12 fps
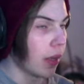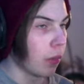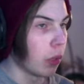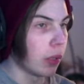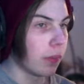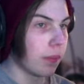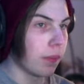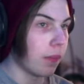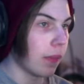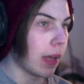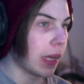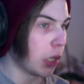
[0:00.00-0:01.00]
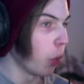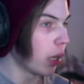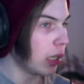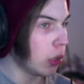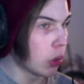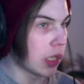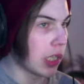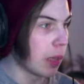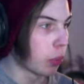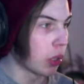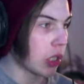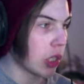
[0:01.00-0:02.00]
Well, I don't want to use the
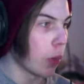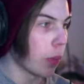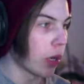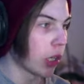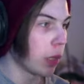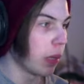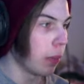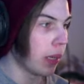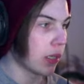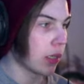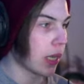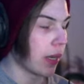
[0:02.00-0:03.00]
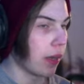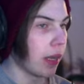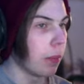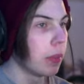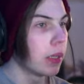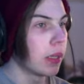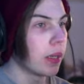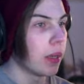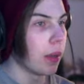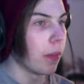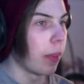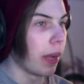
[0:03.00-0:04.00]
slippery slope argument because it's kind of dumb,
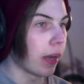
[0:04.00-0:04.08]
but